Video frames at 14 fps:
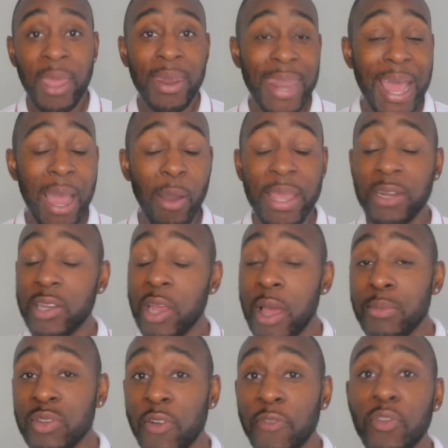Now, in
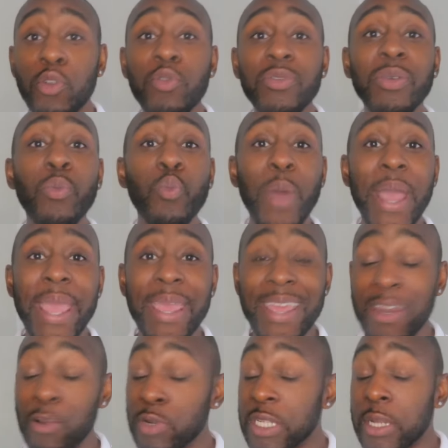terms of losing weight,
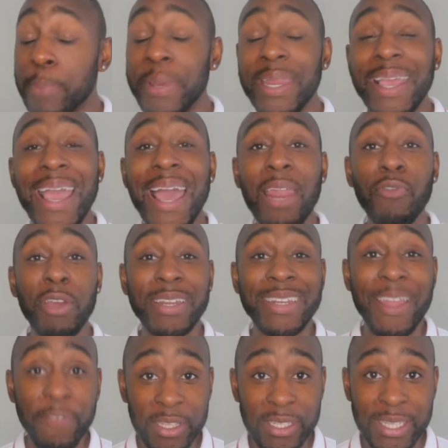in order to be in a caloric
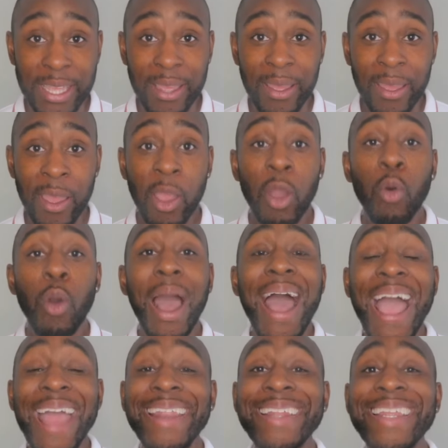deficit,
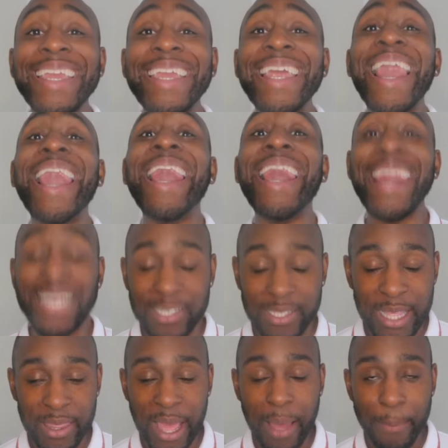I need to eat less
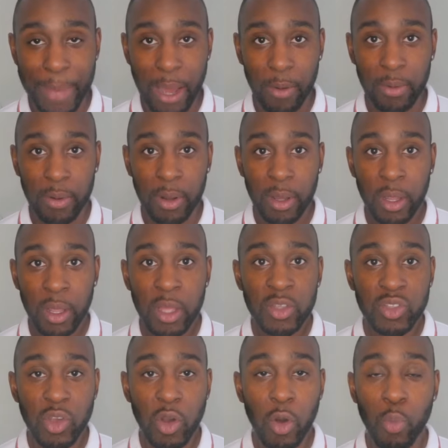than that amount.
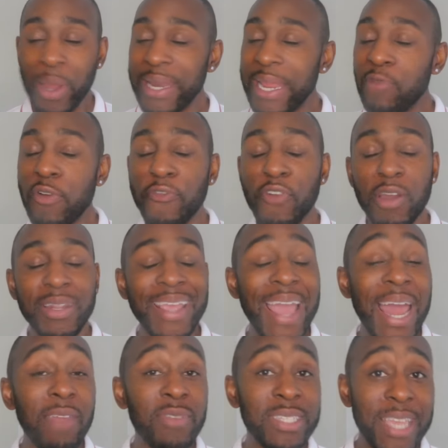So when they refer to
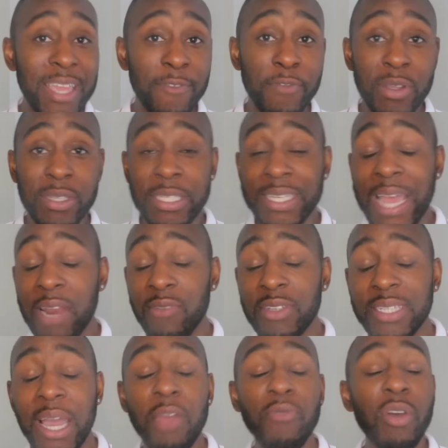calories in versus calories
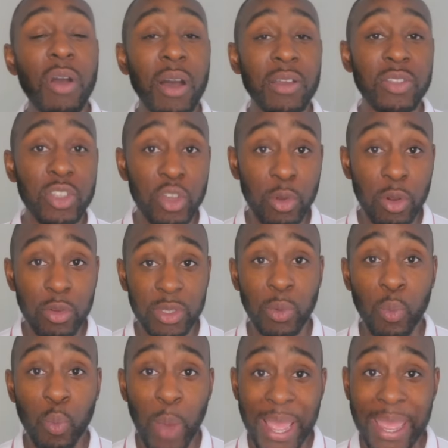out in regards to you
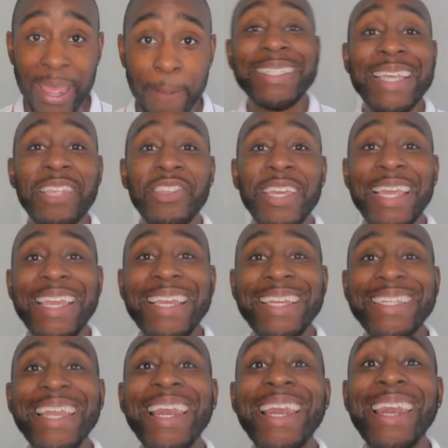losing weight, it's essentially
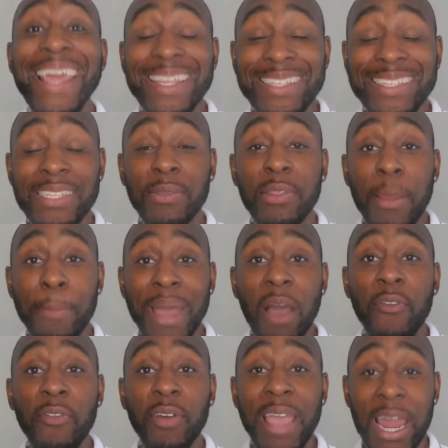eating less the amount
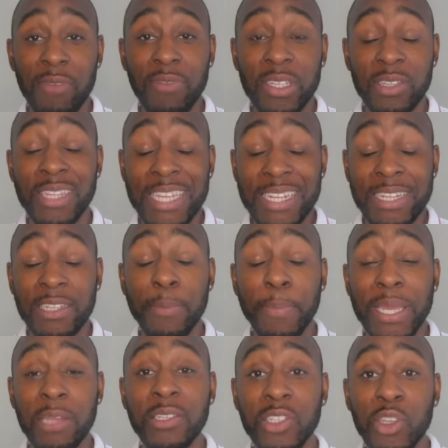of calories needing to be
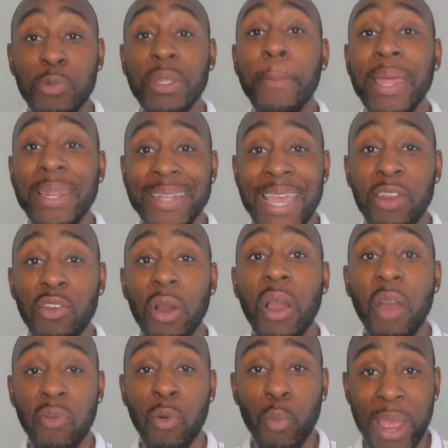consumed to maintain your
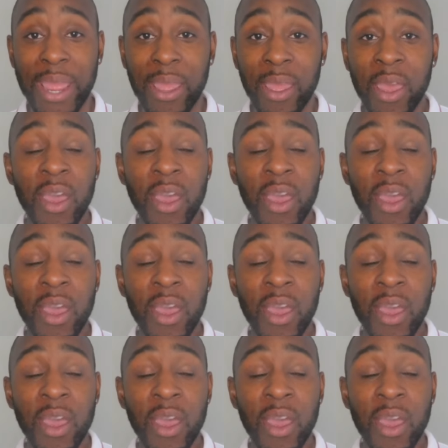current weight.